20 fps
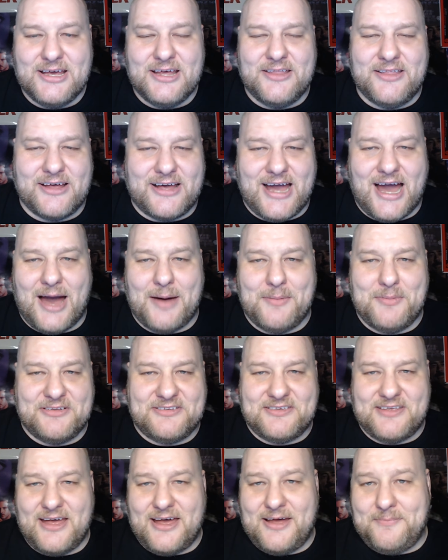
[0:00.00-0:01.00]
The
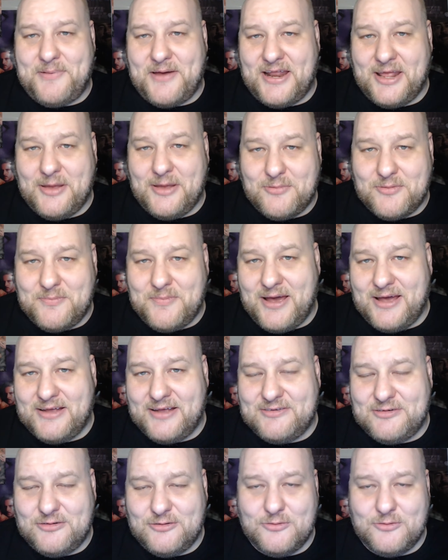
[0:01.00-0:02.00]
comments that Penny would
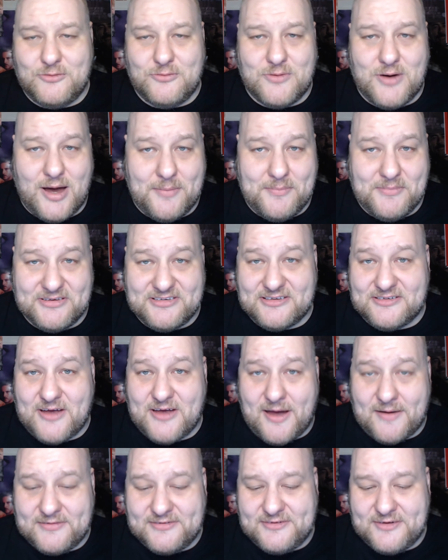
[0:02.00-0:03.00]
make to Mrs.
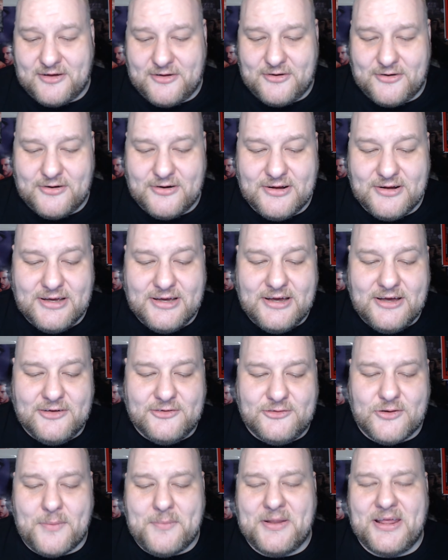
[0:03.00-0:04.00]
Hofstetter.
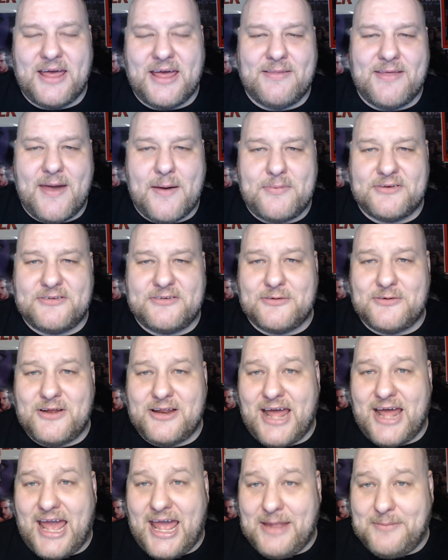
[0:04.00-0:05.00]
So I'm going to give the episode
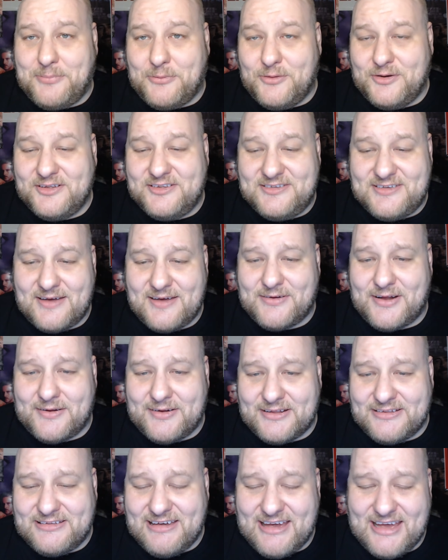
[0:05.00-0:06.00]
an 8.7 out
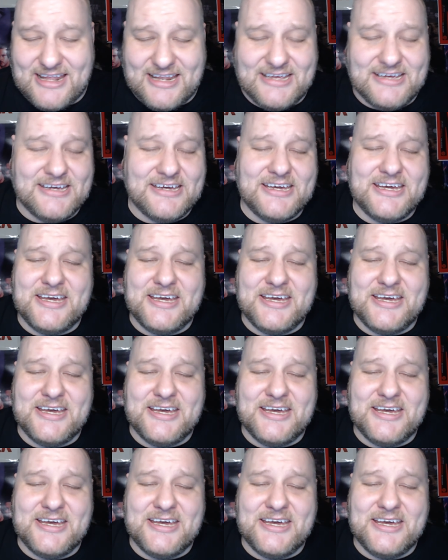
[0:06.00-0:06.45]
of 10.